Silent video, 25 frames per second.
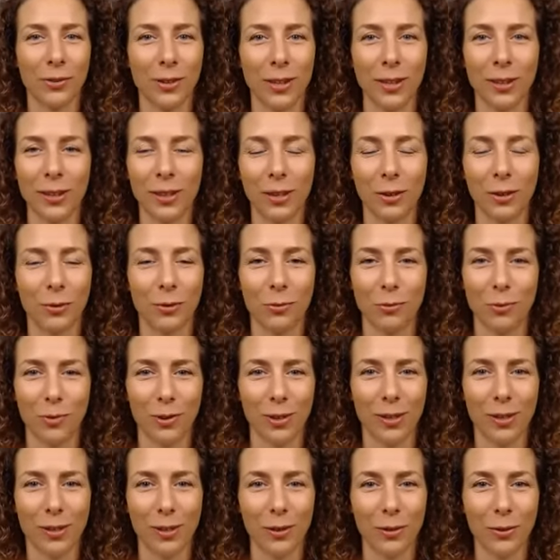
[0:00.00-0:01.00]
and they don't
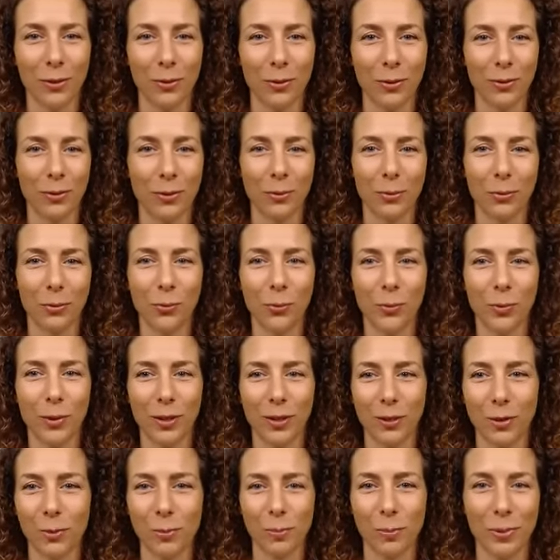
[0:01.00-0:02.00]
really know what
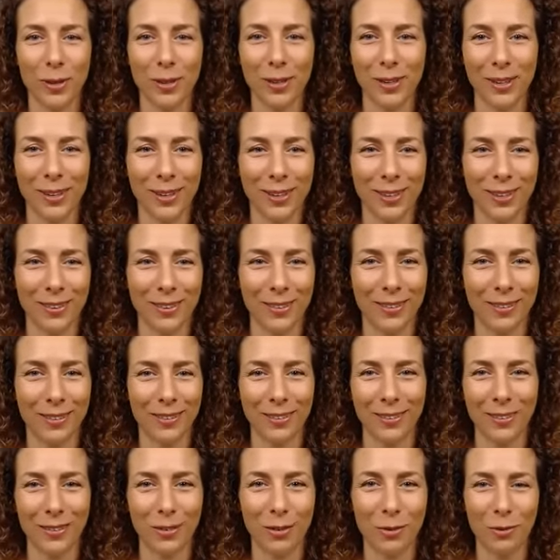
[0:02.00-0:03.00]

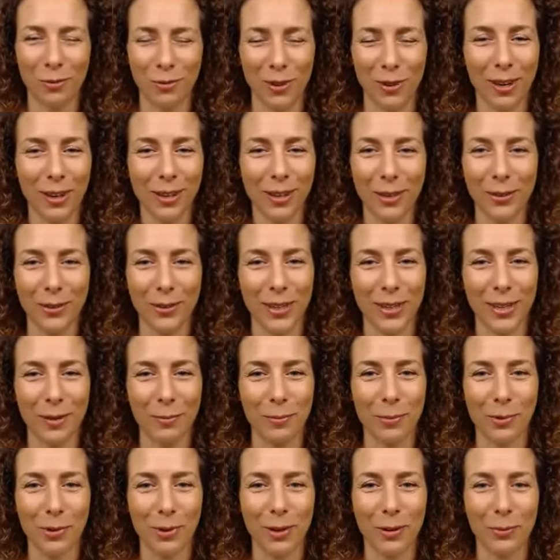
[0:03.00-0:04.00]
opinions to follow
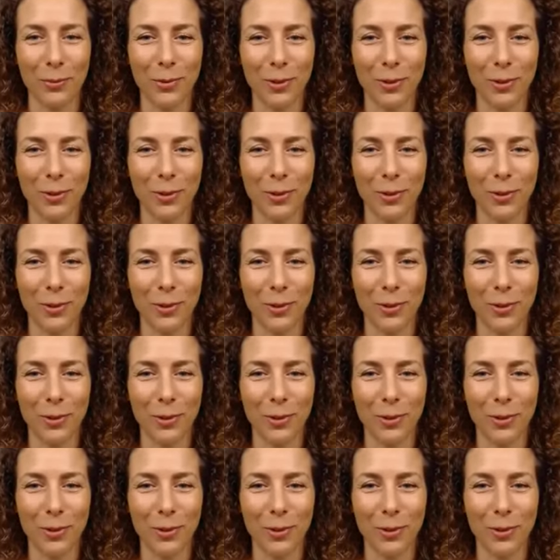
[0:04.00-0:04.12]
anymore.